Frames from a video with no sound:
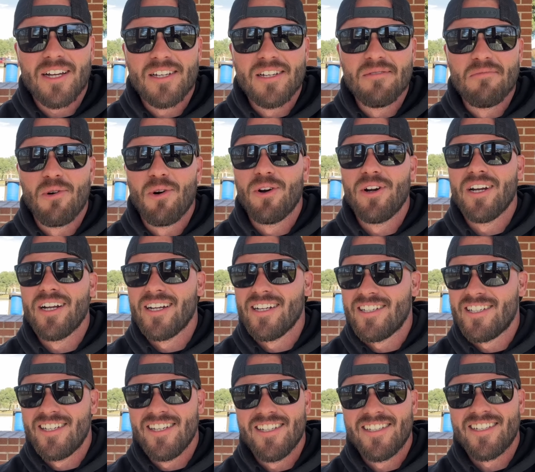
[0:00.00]
in the morning and
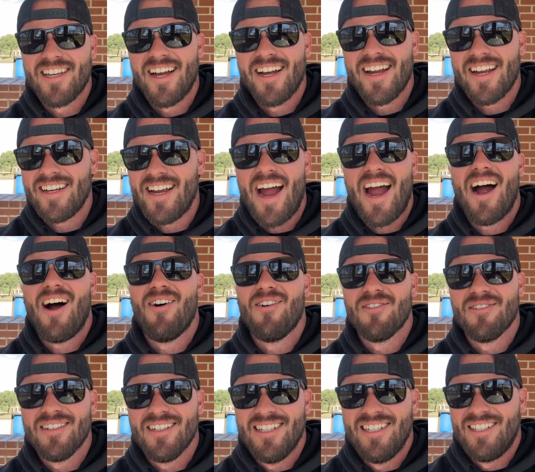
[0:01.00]
she's like out.